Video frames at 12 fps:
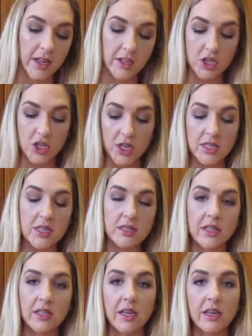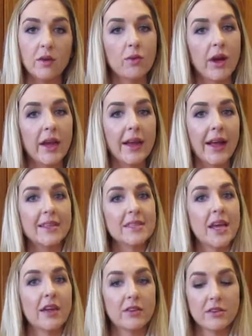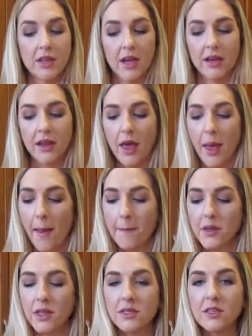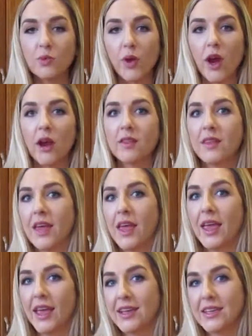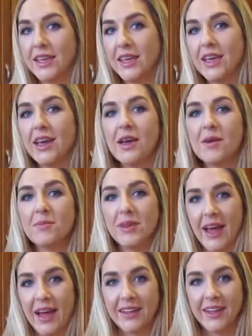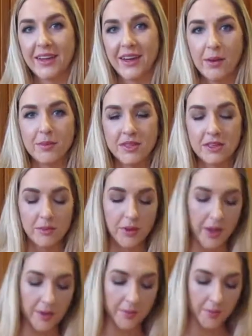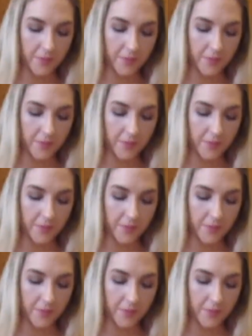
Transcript: It's just as clean and white as the other side. This is where the handy black light comes into play.